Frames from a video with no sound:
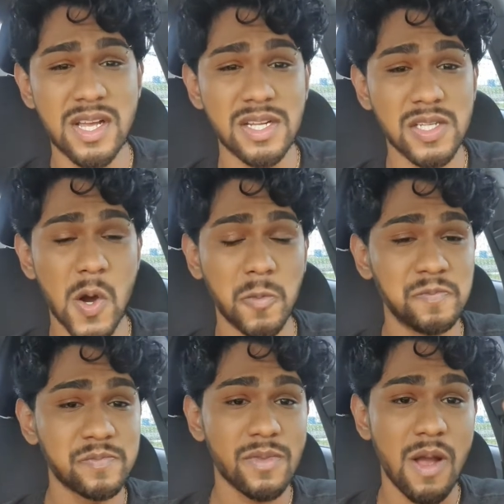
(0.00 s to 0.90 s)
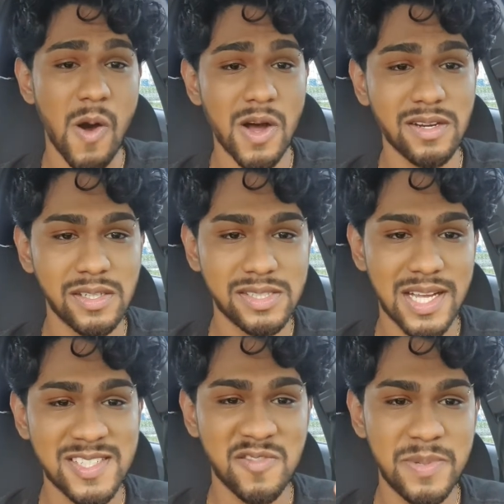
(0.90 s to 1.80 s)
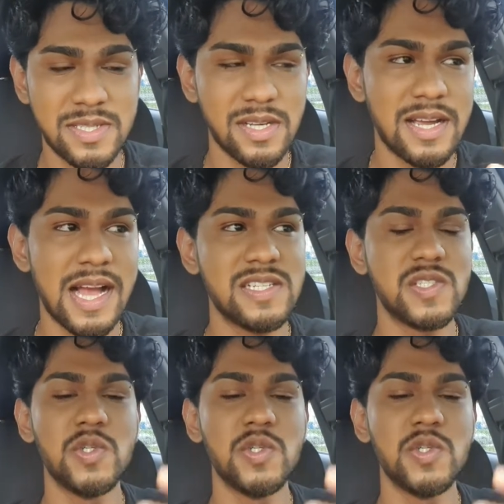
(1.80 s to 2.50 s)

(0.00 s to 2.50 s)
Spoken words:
Now, on a slice of pizza, guys,